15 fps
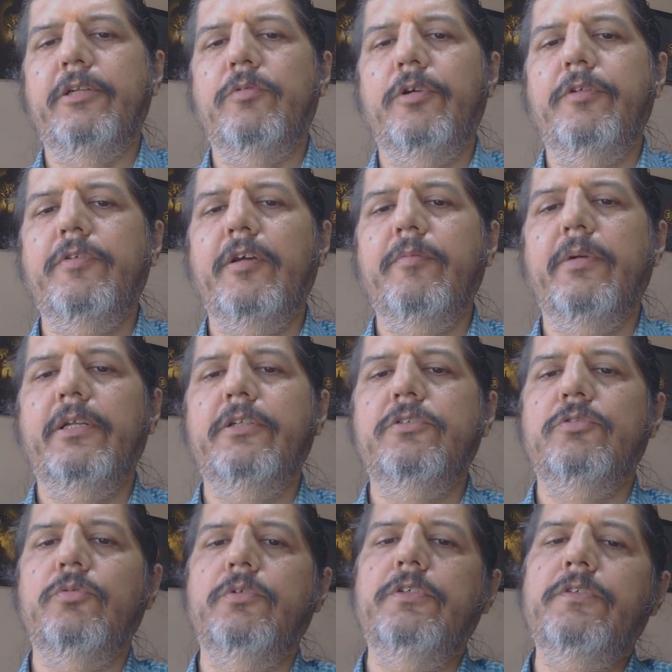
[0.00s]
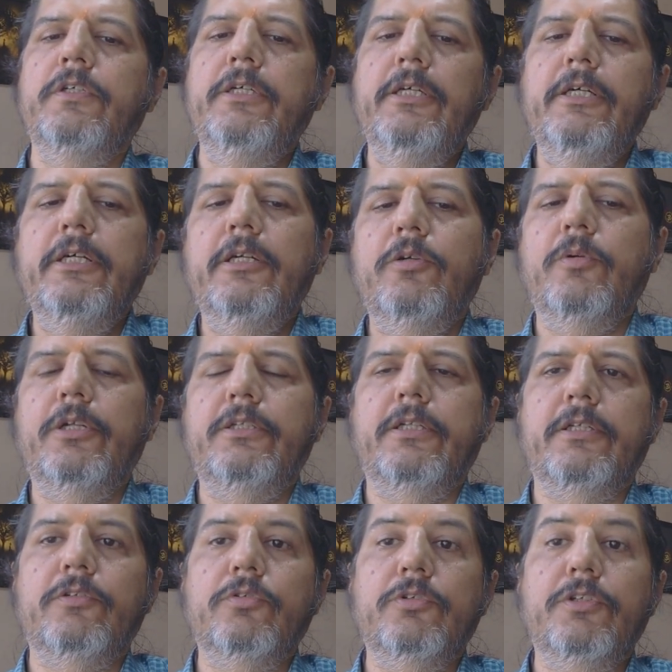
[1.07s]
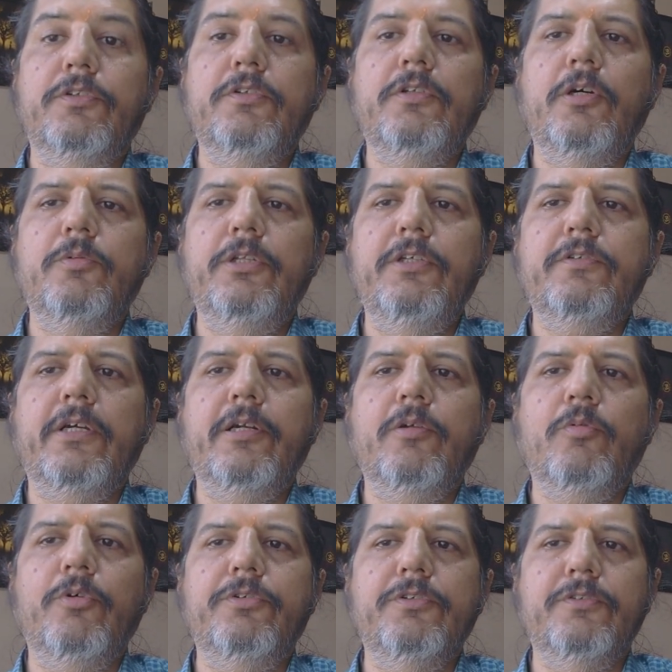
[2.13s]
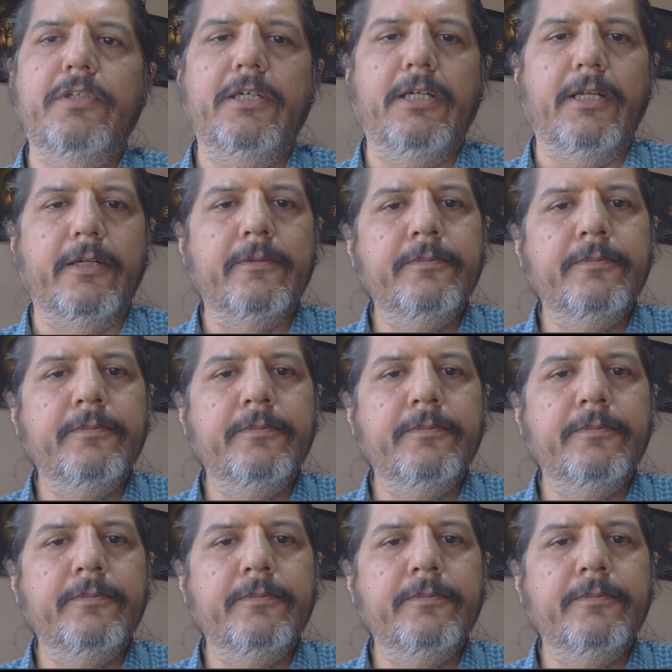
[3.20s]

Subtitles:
25 minus 2 is 23. So this is how these kind of questions are done.